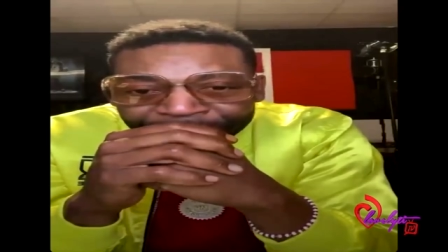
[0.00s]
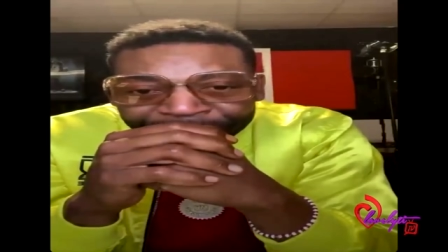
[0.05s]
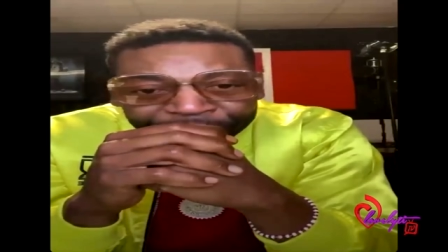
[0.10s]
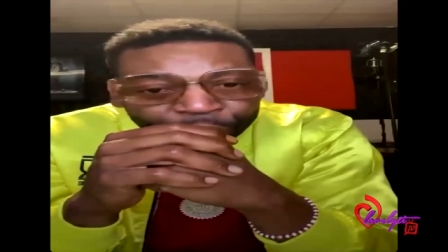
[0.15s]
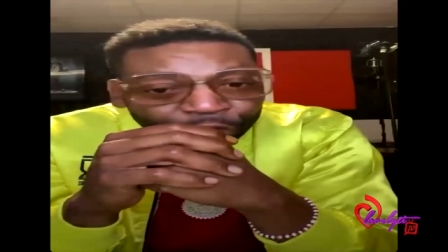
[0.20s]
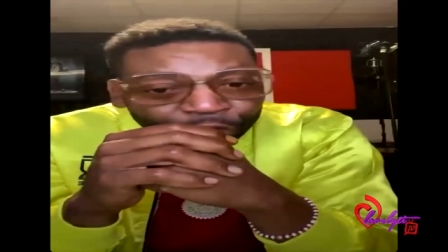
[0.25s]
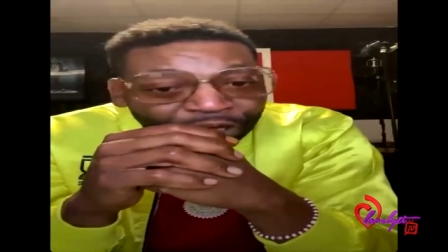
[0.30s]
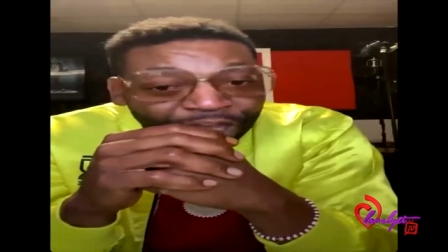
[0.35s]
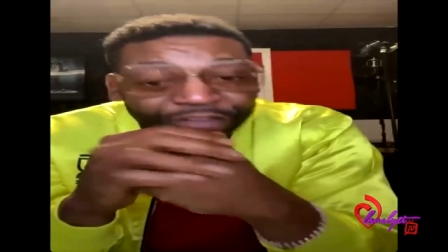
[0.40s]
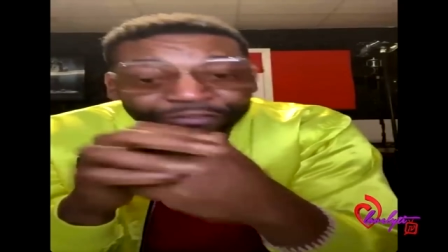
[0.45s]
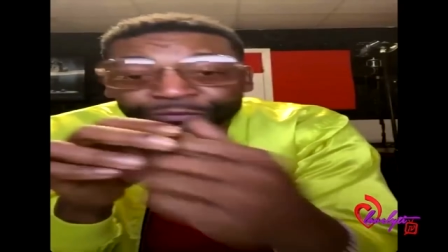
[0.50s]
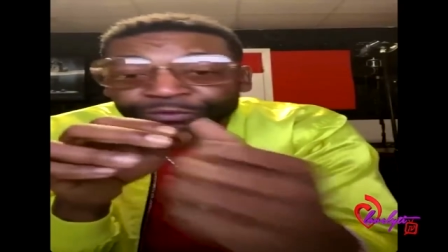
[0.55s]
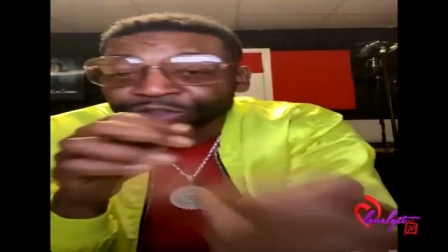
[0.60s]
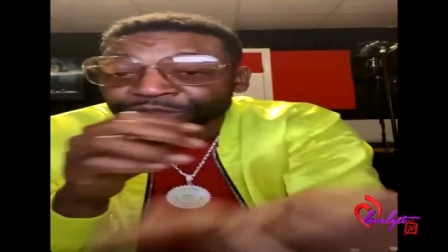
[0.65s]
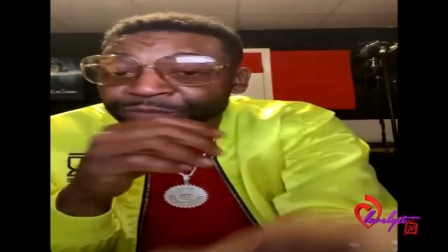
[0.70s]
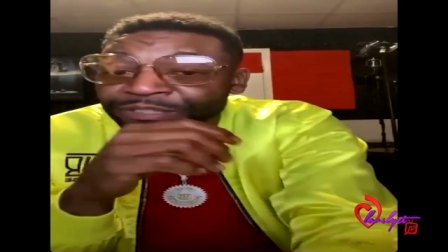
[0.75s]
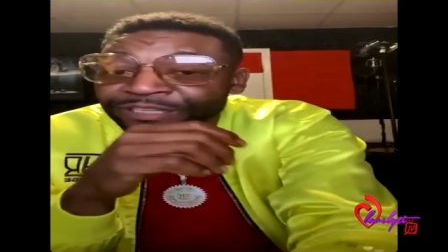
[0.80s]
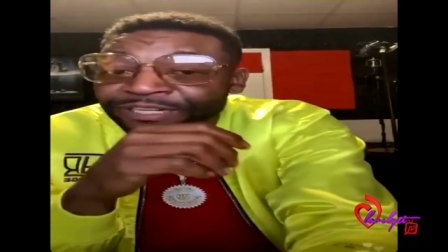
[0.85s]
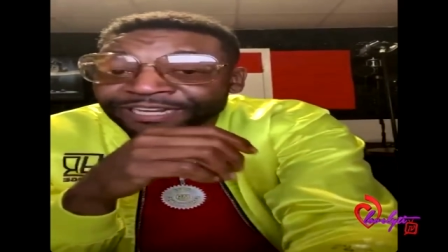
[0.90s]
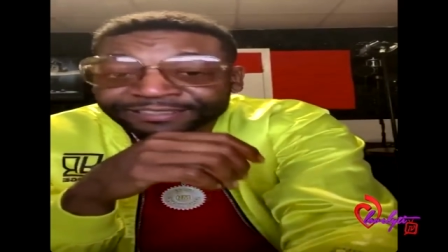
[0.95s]
told her I was
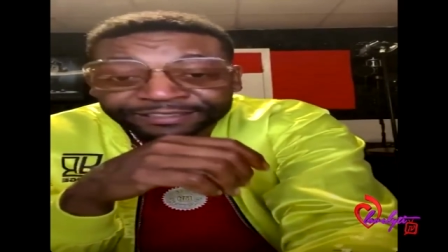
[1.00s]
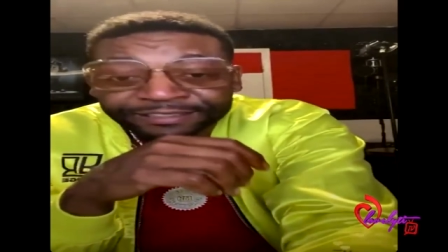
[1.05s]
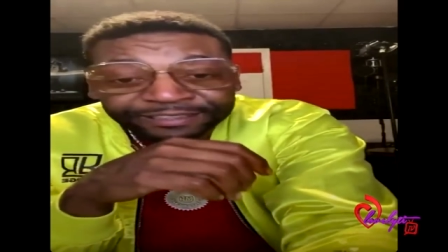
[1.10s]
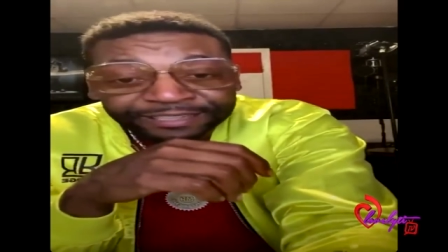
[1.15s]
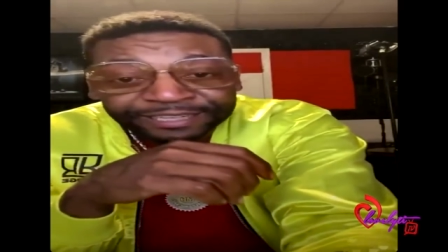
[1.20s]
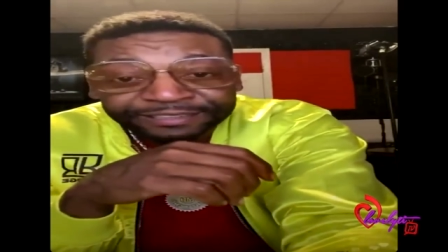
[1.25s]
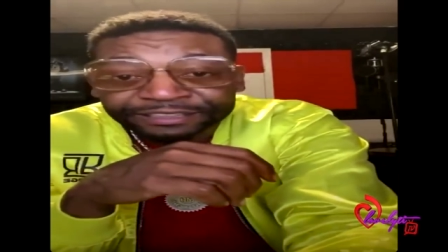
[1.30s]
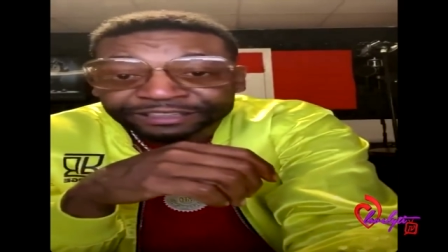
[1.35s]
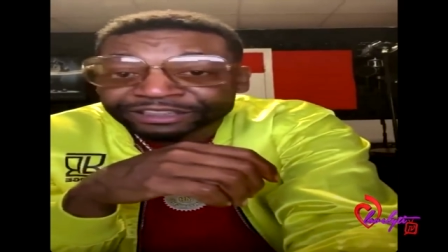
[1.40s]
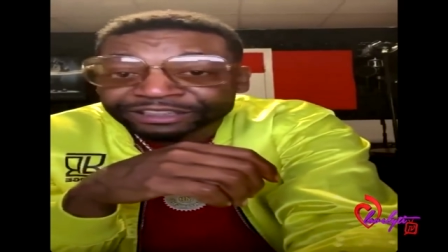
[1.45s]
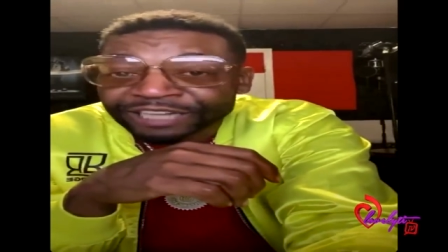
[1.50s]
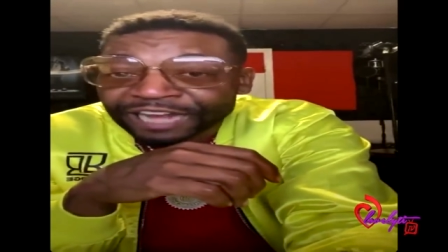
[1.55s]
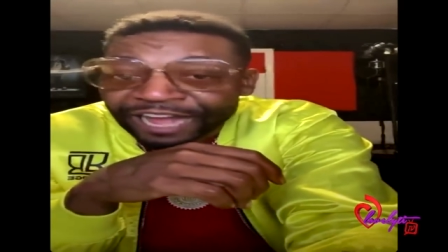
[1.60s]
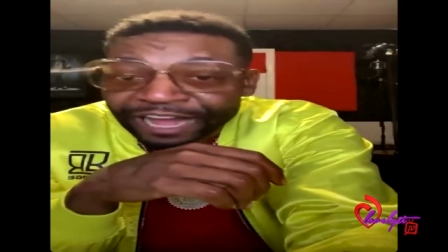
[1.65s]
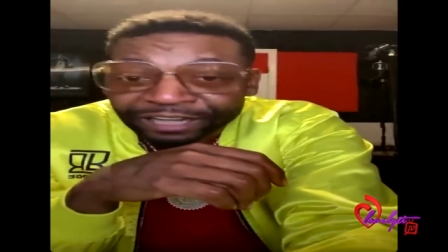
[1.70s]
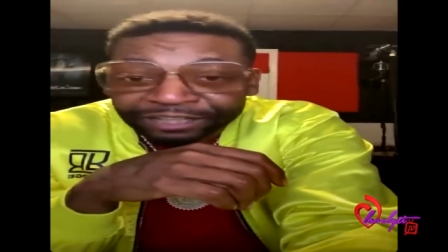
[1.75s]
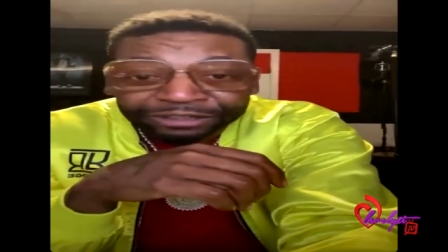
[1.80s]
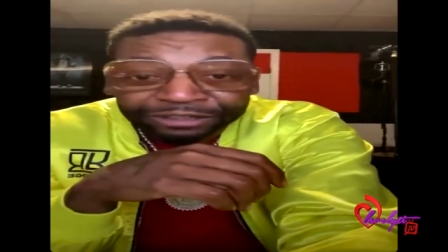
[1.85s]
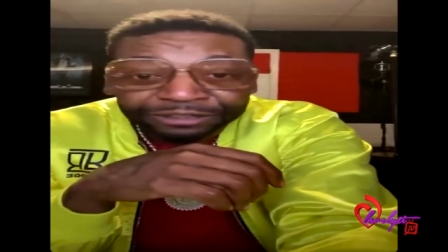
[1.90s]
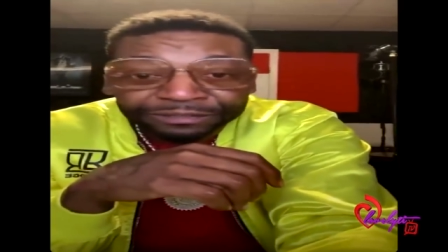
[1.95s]
molested as a
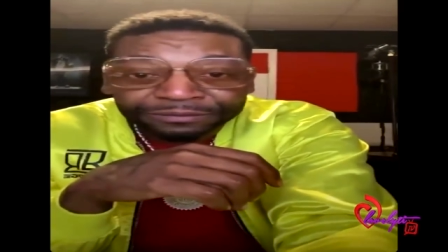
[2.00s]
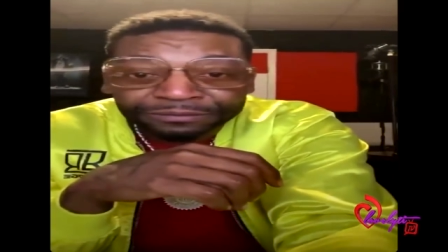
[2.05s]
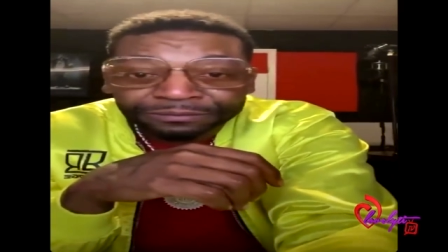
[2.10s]
child